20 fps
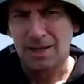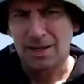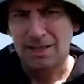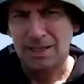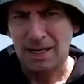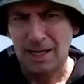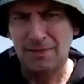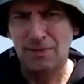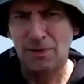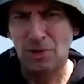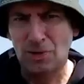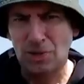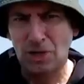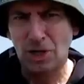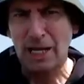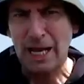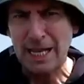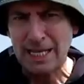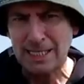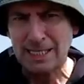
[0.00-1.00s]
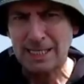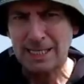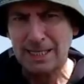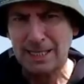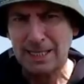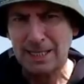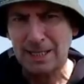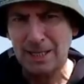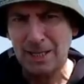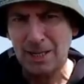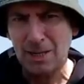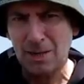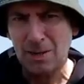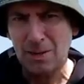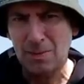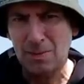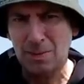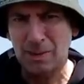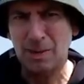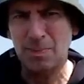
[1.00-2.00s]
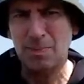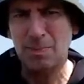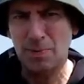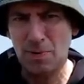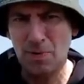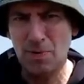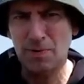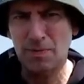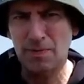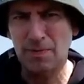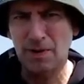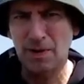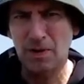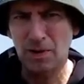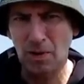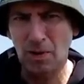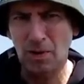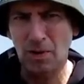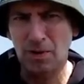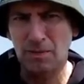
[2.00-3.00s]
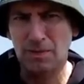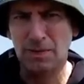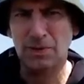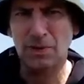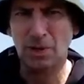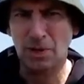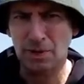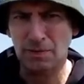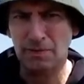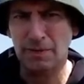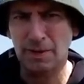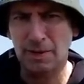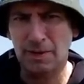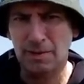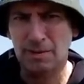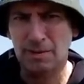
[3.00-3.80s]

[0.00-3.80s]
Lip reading: Telephoto lens will improve your photography.